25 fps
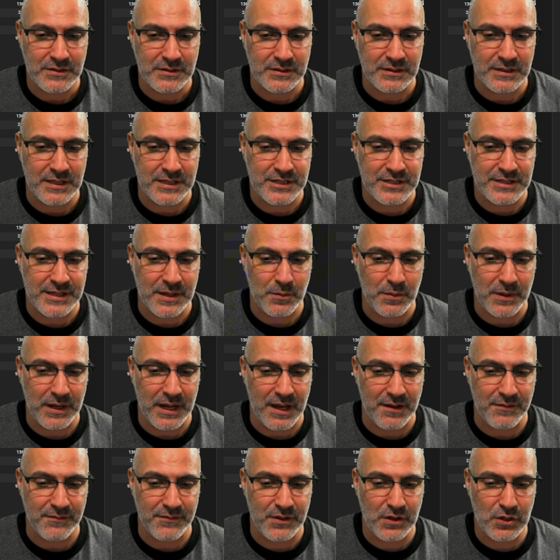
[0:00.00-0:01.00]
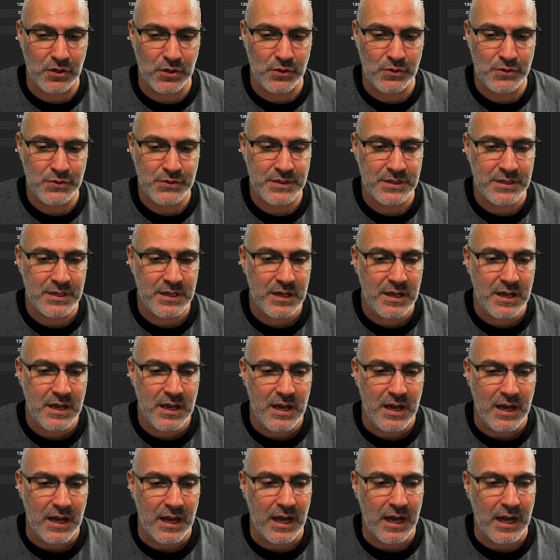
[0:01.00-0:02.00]
Let's say we have those.
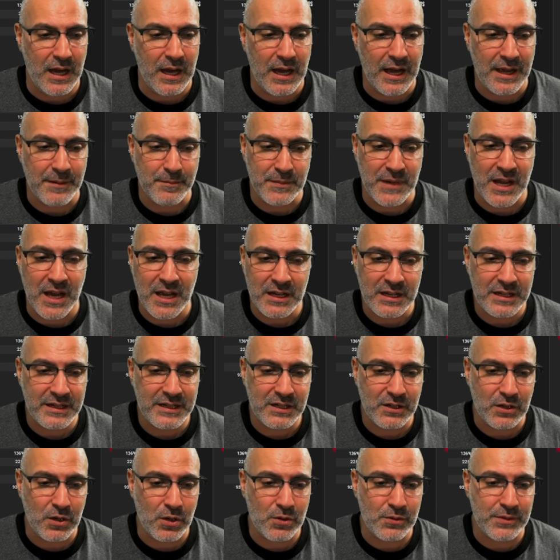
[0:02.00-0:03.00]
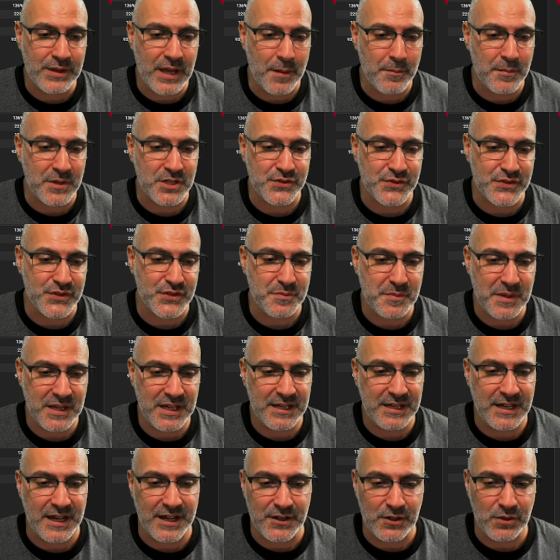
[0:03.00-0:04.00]
Uh, I'm not going to go that much for
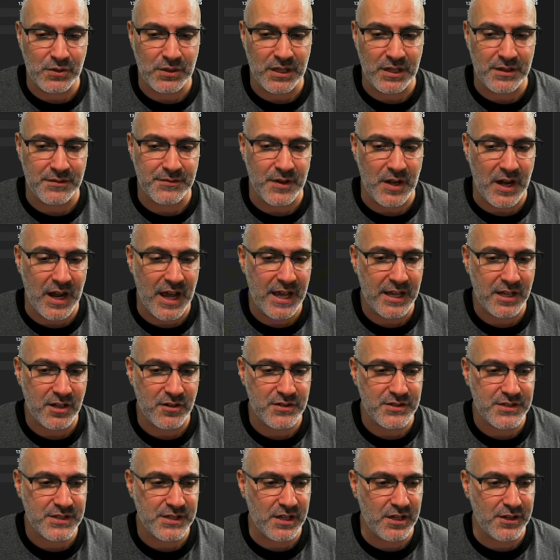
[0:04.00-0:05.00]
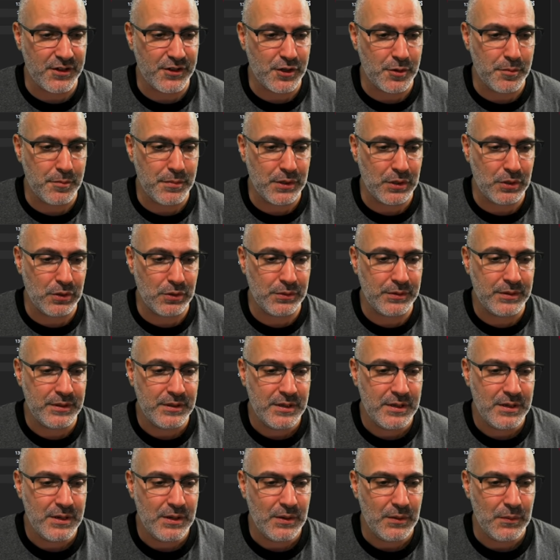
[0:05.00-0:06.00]
speed. I don't care for accuracy on her build,
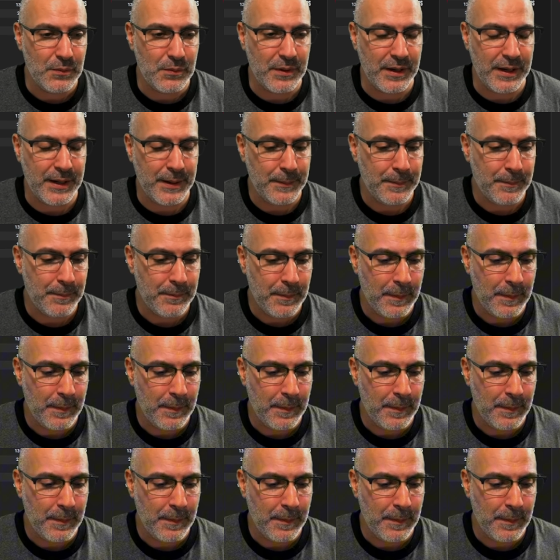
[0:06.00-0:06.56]
right?